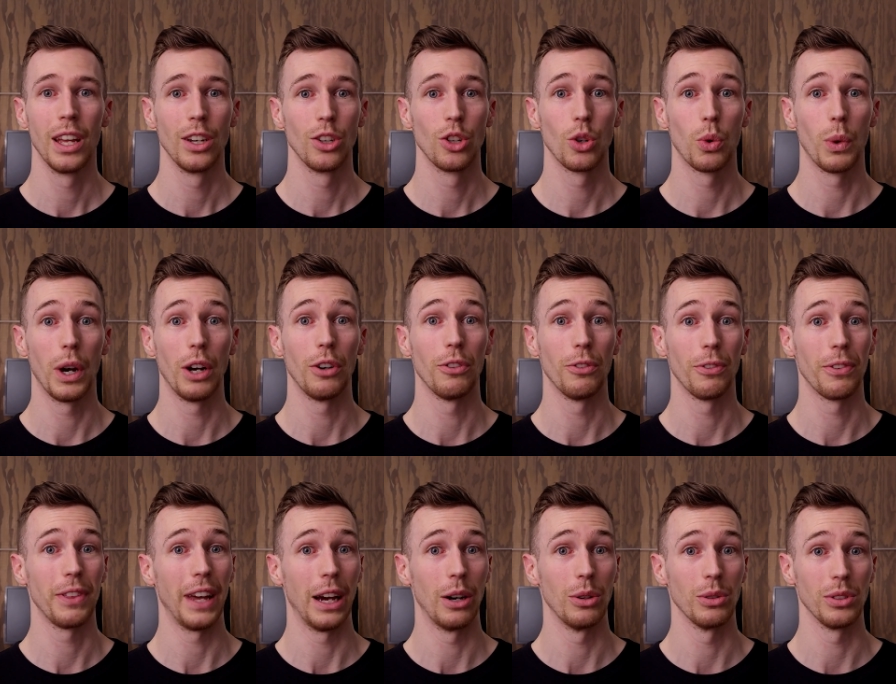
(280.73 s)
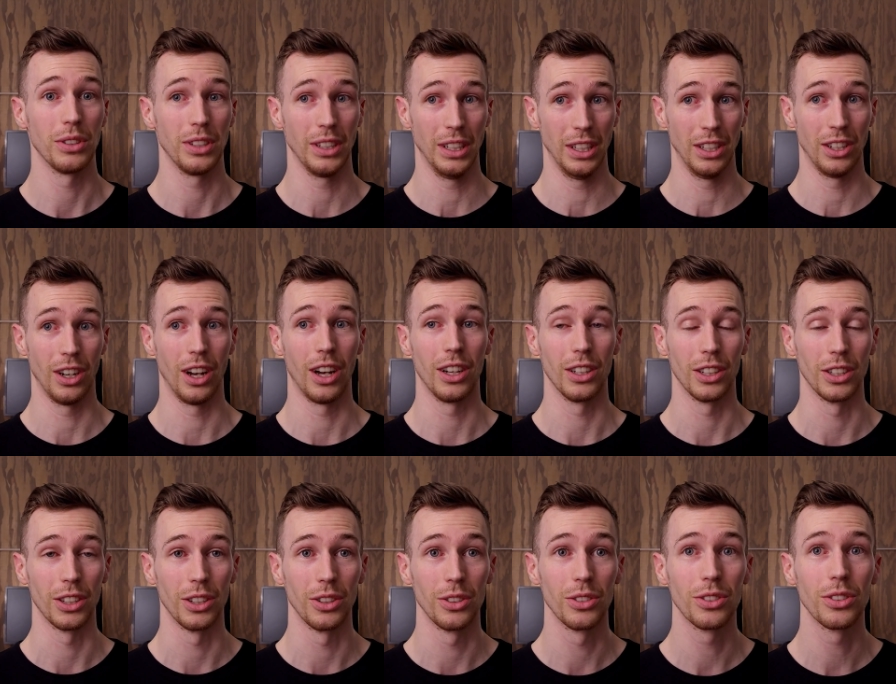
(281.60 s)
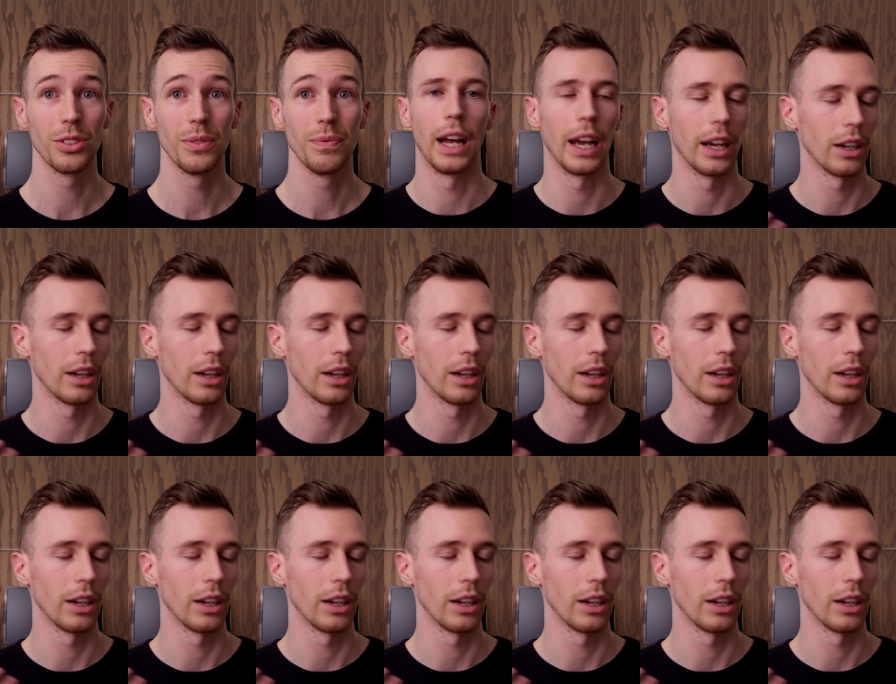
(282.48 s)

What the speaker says: $12,000.